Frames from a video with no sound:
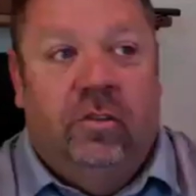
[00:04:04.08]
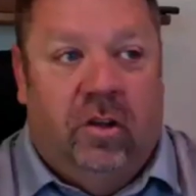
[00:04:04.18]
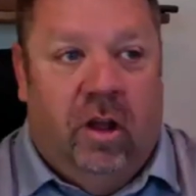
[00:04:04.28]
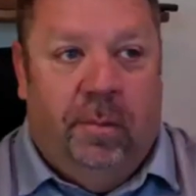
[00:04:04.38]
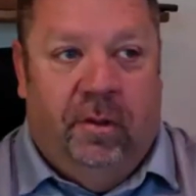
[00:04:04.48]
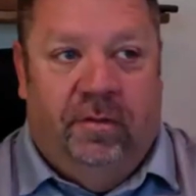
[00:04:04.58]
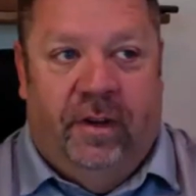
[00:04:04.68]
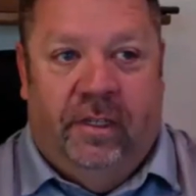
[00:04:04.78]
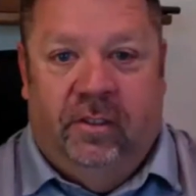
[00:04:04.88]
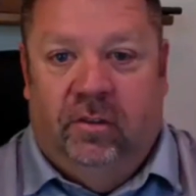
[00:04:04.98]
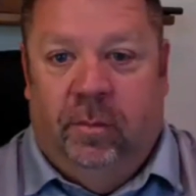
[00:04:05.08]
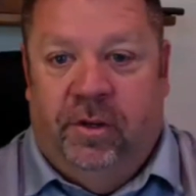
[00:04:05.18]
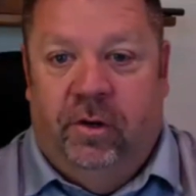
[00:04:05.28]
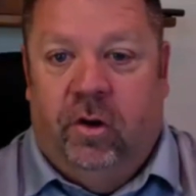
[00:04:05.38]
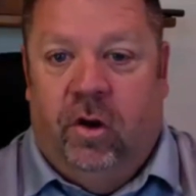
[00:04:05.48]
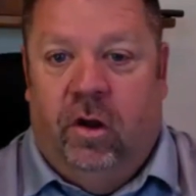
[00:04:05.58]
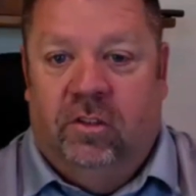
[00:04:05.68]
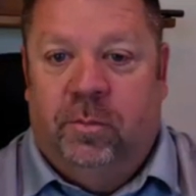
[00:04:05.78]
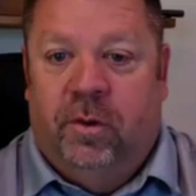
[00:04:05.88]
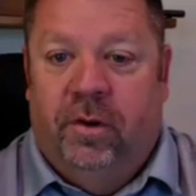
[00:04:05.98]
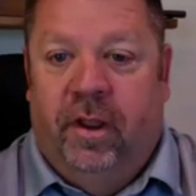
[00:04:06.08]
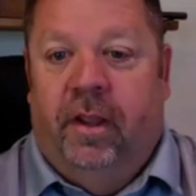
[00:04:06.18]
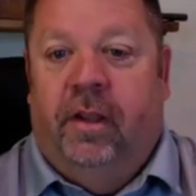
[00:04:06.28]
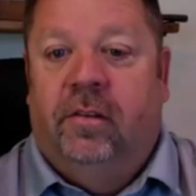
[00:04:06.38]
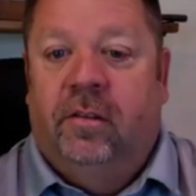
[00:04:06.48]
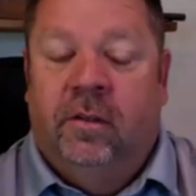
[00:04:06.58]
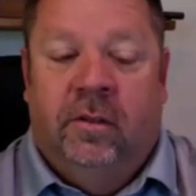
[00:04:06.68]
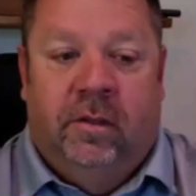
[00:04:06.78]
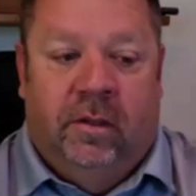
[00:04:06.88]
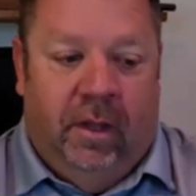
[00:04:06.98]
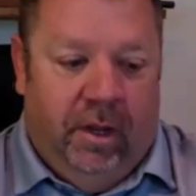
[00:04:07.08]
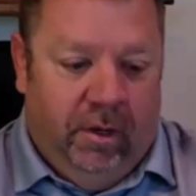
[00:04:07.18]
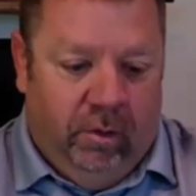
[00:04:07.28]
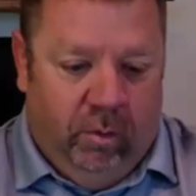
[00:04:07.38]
couple of advantages. I mean, your cost per night and